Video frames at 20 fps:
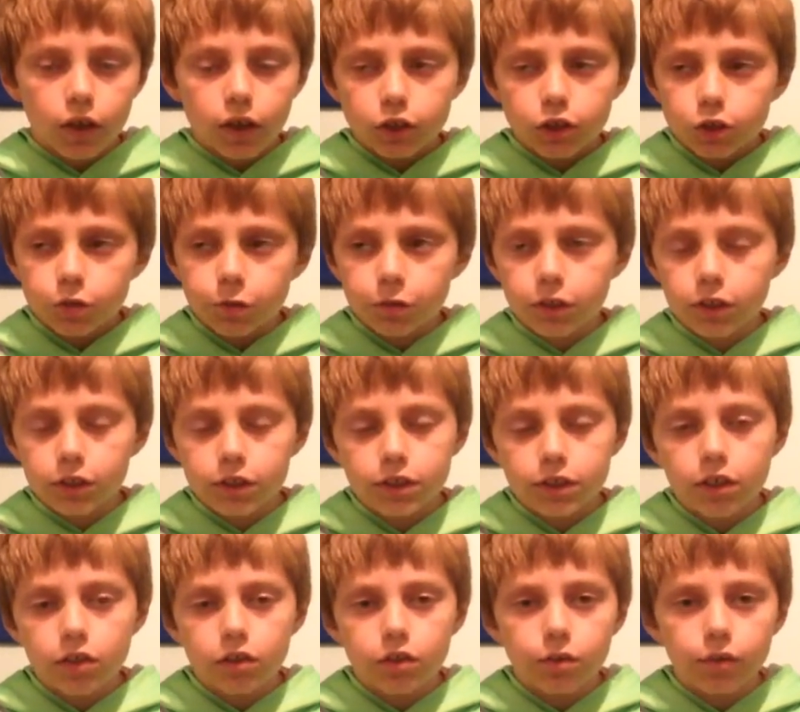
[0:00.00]
just wanted to
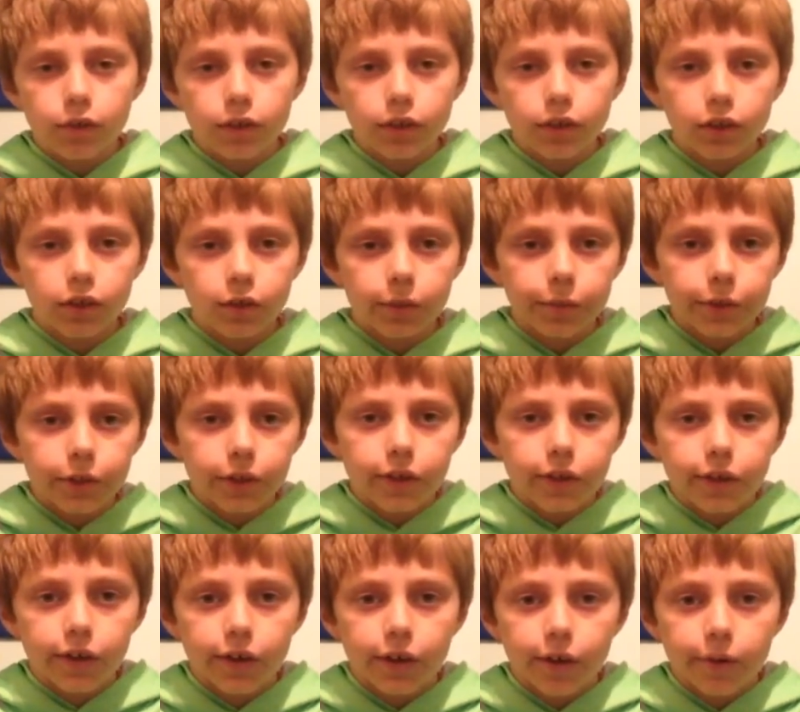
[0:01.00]
tell you a little bit
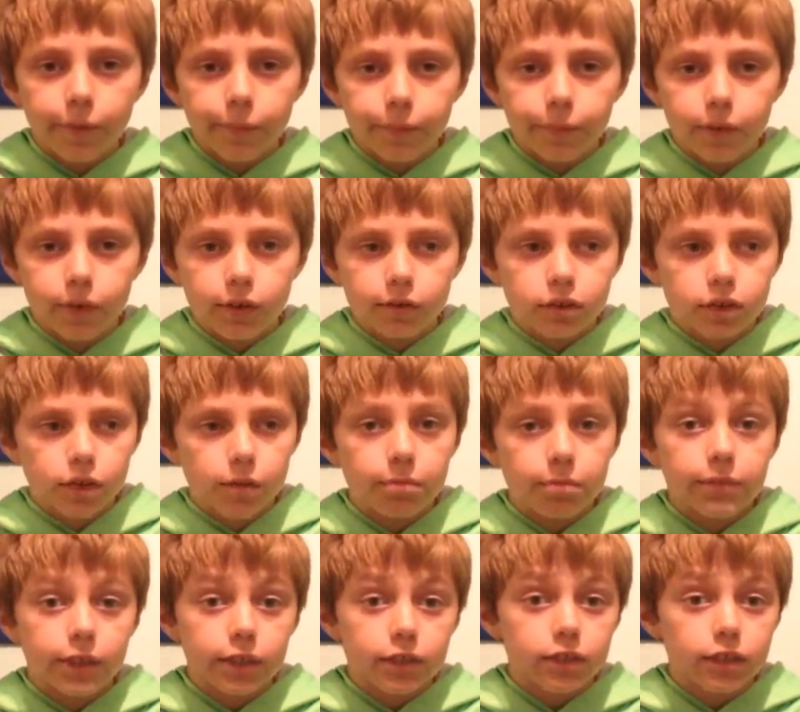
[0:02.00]
of something
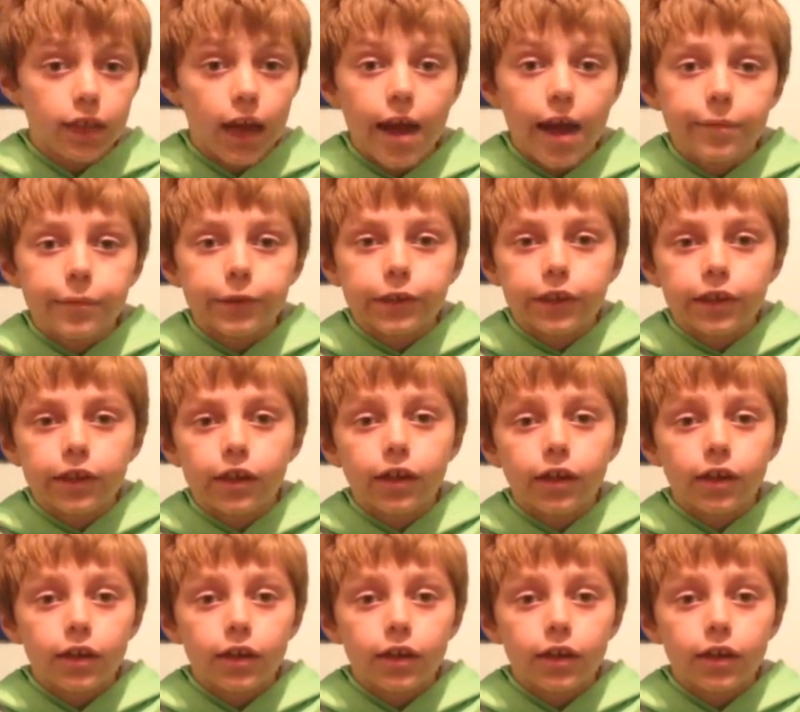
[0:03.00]
that's happening